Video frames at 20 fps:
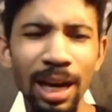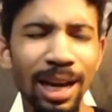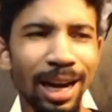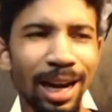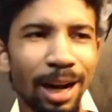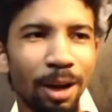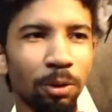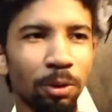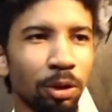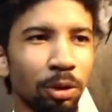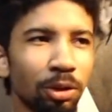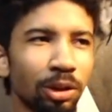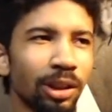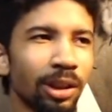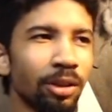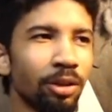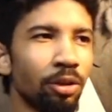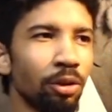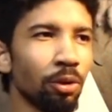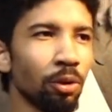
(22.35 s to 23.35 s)
and I don't
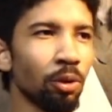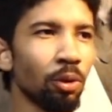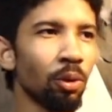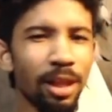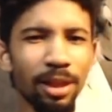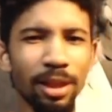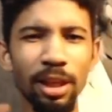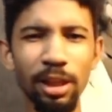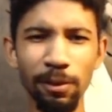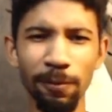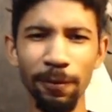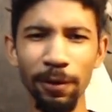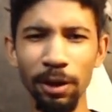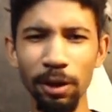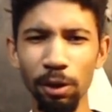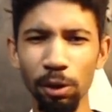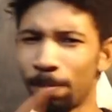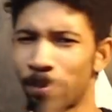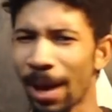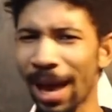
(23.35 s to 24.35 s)
usually do these
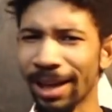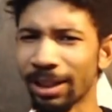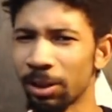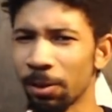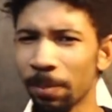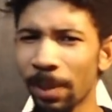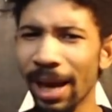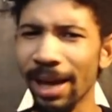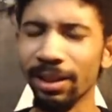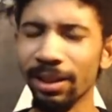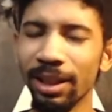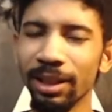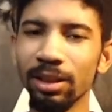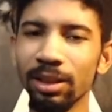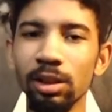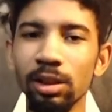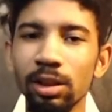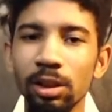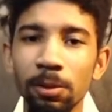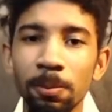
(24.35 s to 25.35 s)
videos back to back like
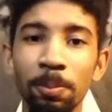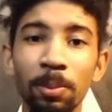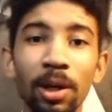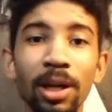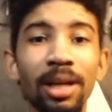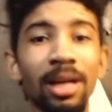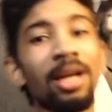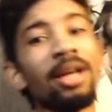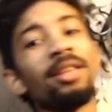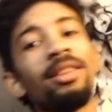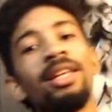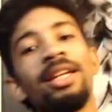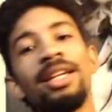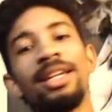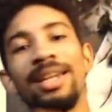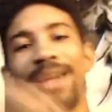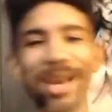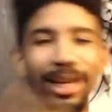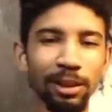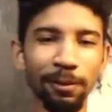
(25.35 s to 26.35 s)
this, but the
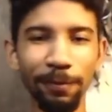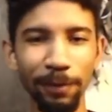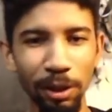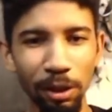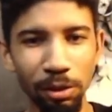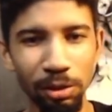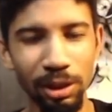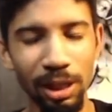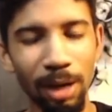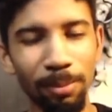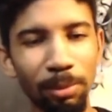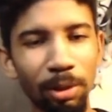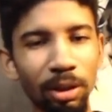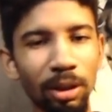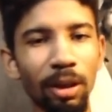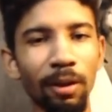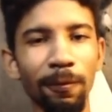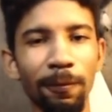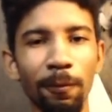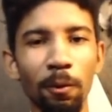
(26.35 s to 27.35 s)
next videos that I'm
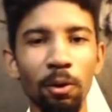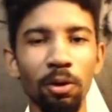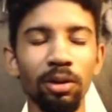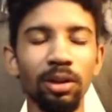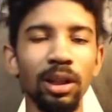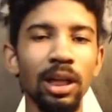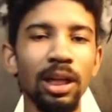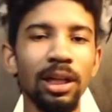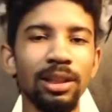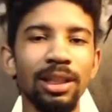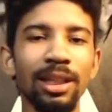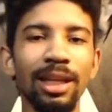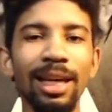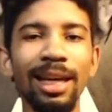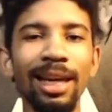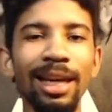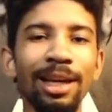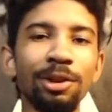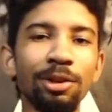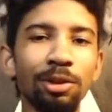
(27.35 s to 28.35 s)
looking forward to
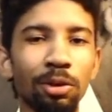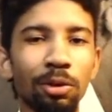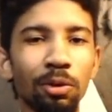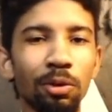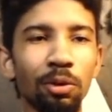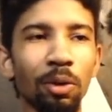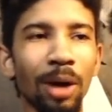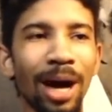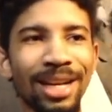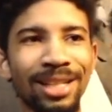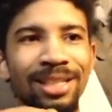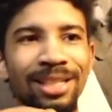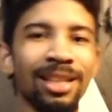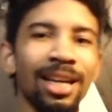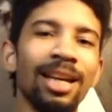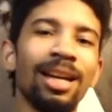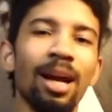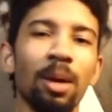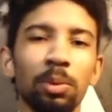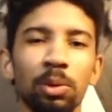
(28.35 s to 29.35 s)
getting into, I
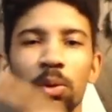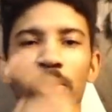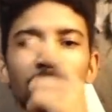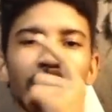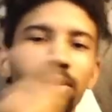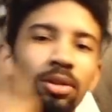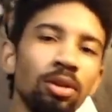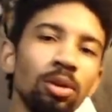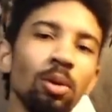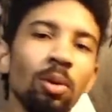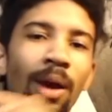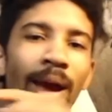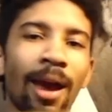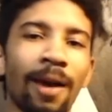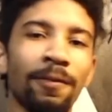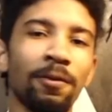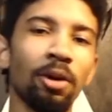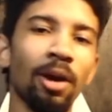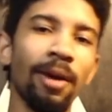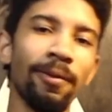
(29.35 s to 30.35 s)
said I was going to do
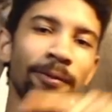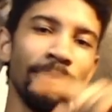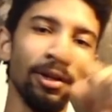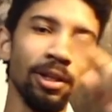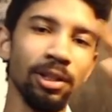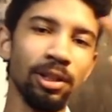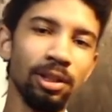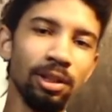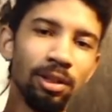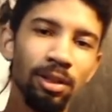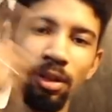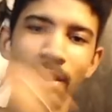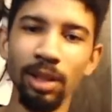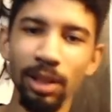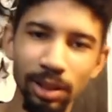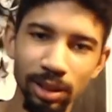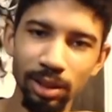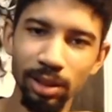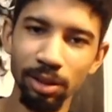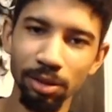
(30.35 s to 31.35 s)
after I finished
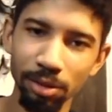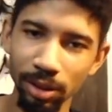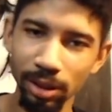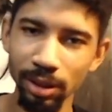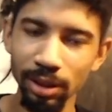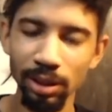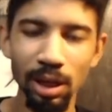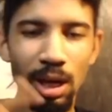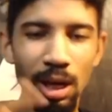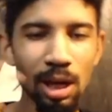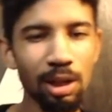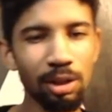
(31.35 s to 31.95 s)
this series.